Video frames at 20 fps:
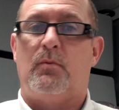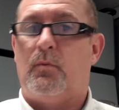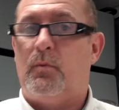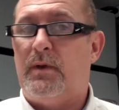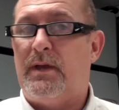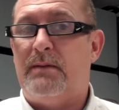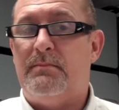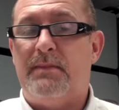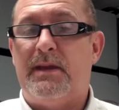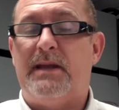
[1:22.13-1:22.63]

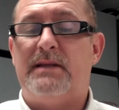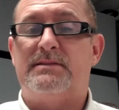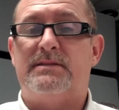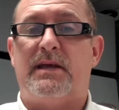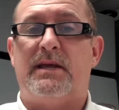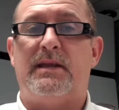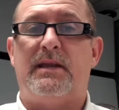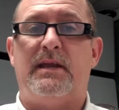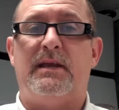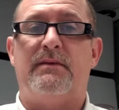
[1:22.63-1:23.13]
It means
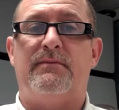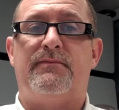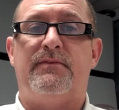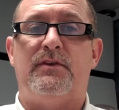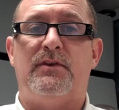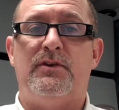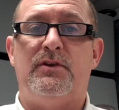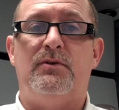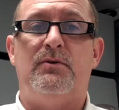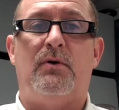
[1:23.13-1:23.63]
that if
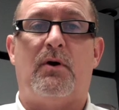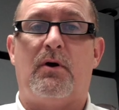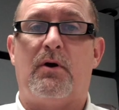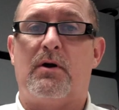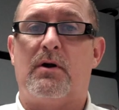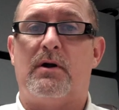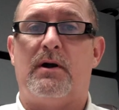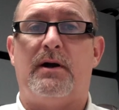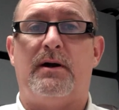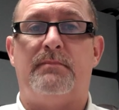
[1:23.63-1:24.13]
you
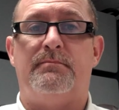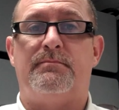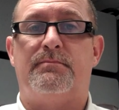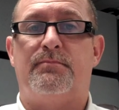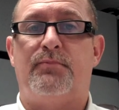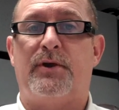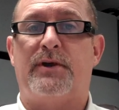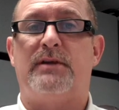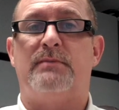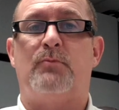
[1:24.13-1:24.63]
are a
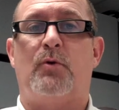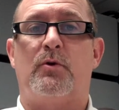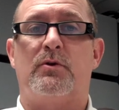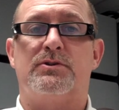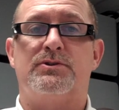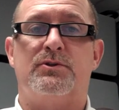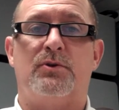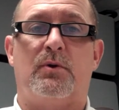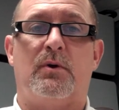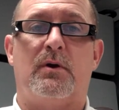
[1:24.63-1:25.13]
brick and mortar
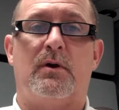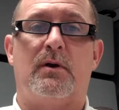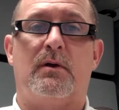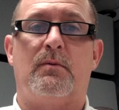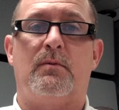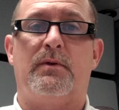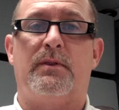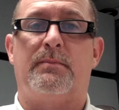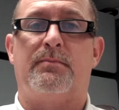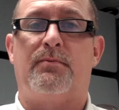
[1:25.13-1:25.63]
store
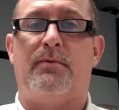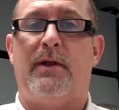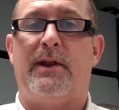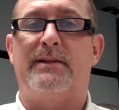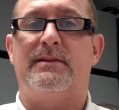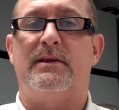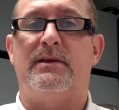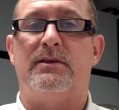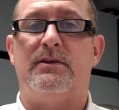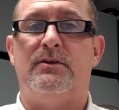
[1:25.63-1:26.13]
with a
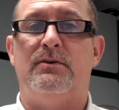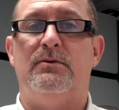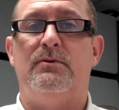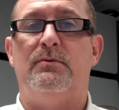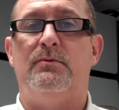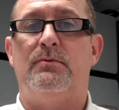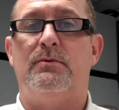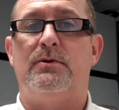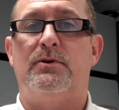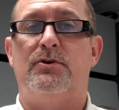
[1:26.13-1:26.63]
product that
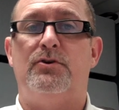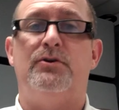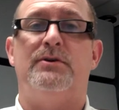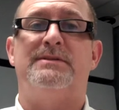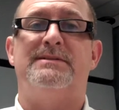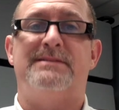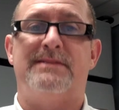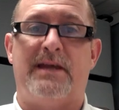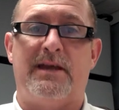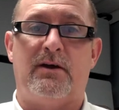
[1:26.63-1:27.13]
you
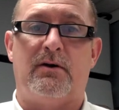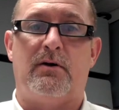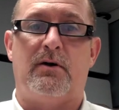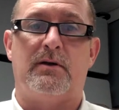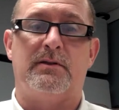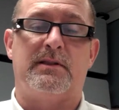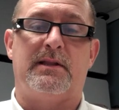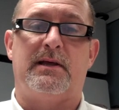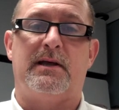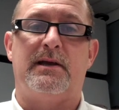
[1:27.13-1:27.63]
could sell
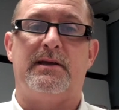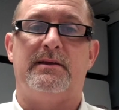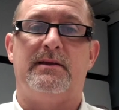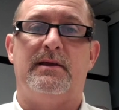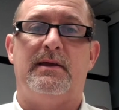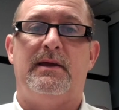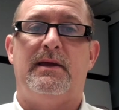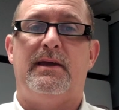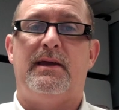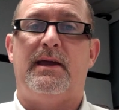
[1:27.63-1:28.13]
online
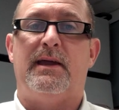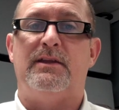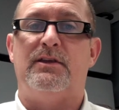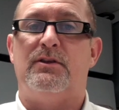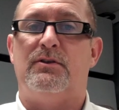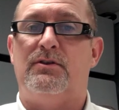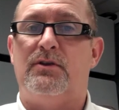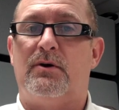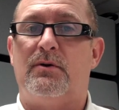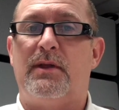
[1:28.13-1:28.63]
and
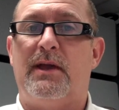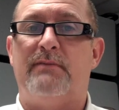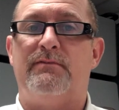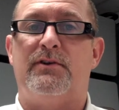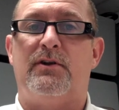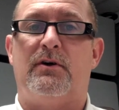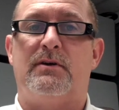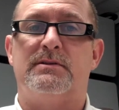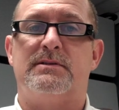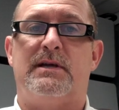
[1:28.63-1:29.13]
you don't have
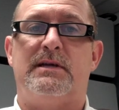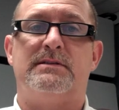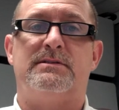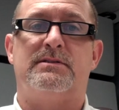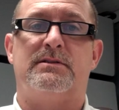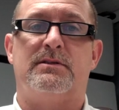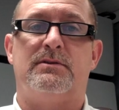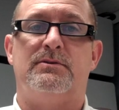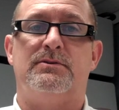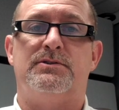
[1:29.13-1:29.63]
an online
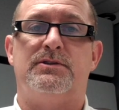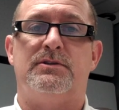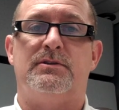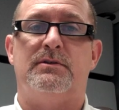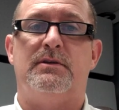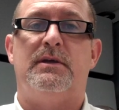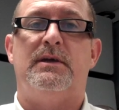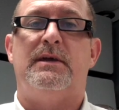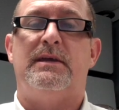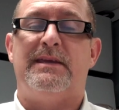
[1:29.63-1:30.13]

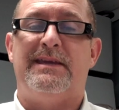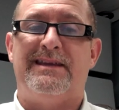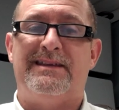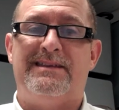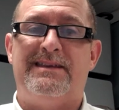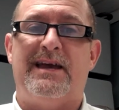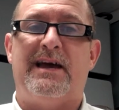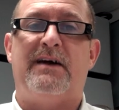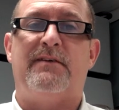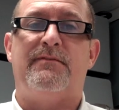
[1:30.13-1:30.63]
solution, you
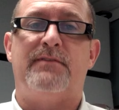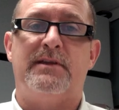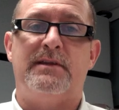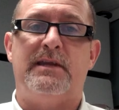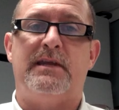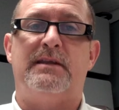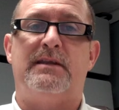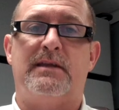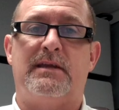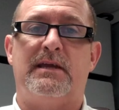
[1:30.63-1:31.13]
definitely
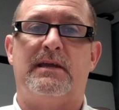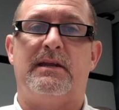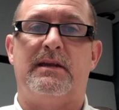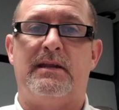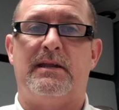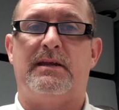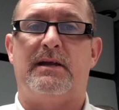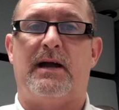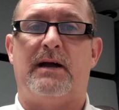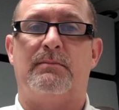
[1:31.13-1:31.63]
need to get an
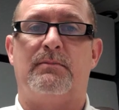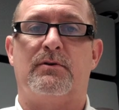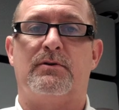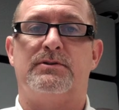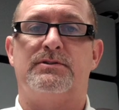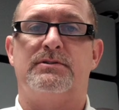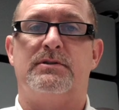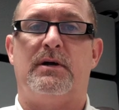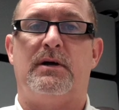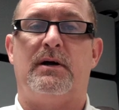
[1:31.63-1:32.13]

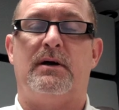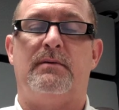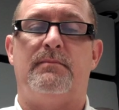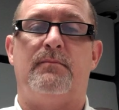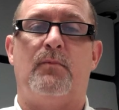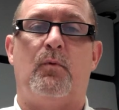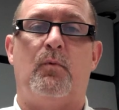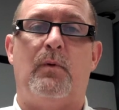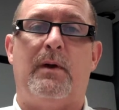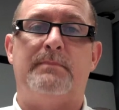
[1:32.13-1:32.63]
e-commerce
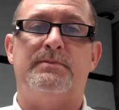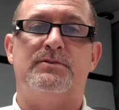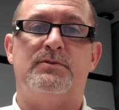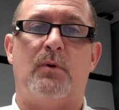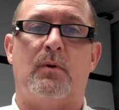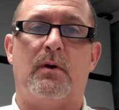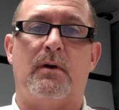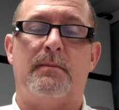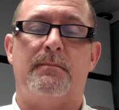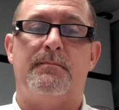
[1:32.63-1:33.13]
web
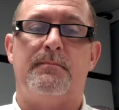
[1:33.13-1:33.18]
store.